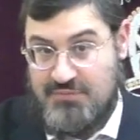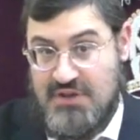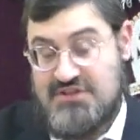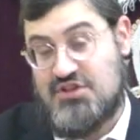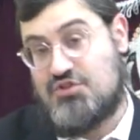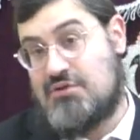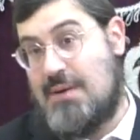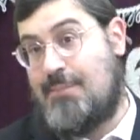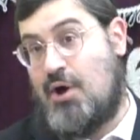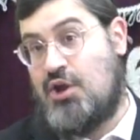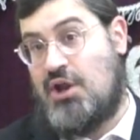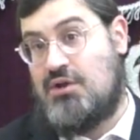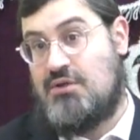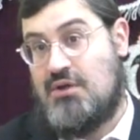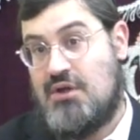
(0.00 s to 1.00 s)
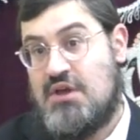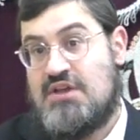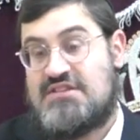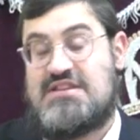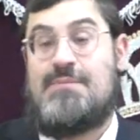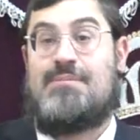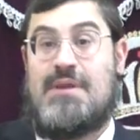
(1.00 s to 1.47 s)
It's a d'Rabbanan,
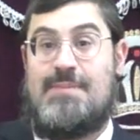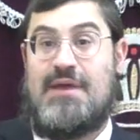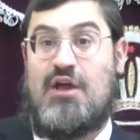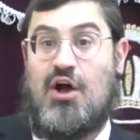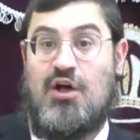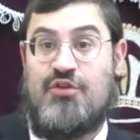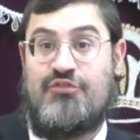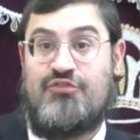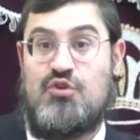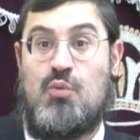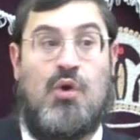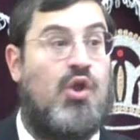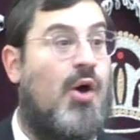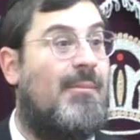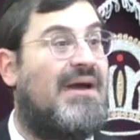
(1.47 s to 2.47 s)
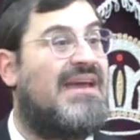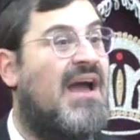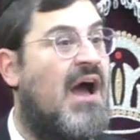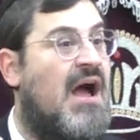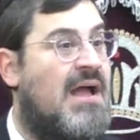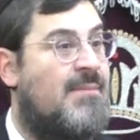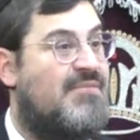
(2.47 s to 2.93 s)
simply because you will not
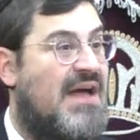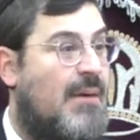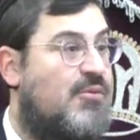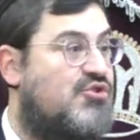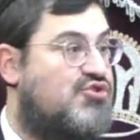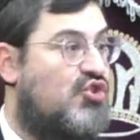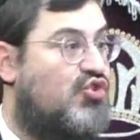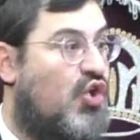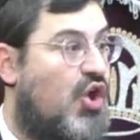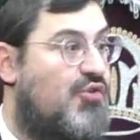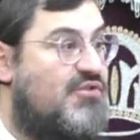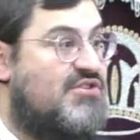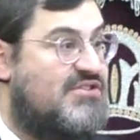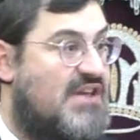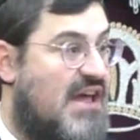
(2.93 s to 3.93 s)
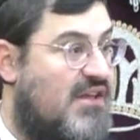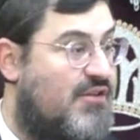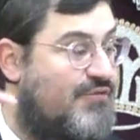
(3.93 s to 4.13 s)
mekayim that which the Torah said,